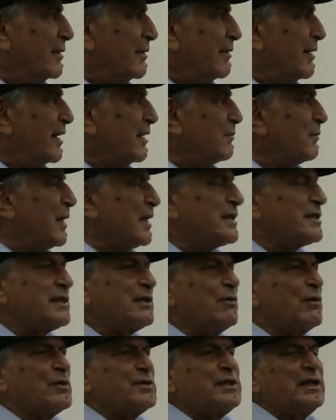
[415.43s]
Great
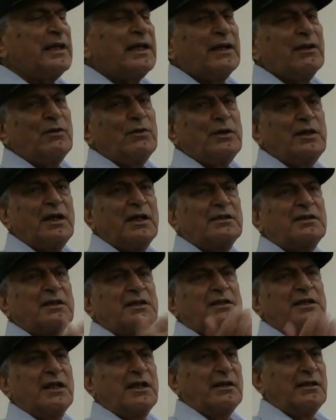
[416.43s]
Master was sitting on the other
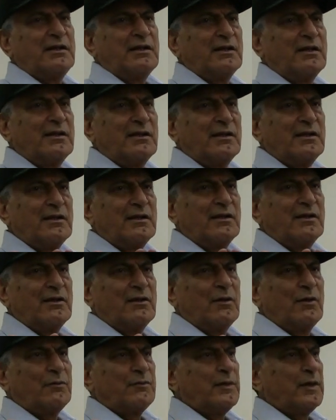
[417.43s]
side
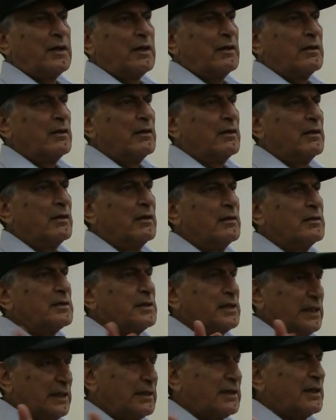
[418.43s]
of the
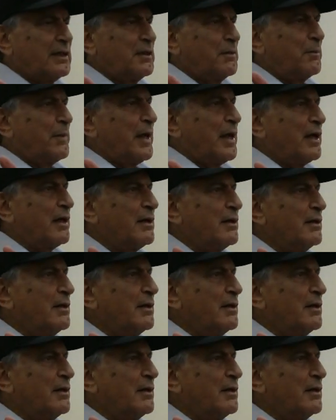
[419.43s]
seat at the back.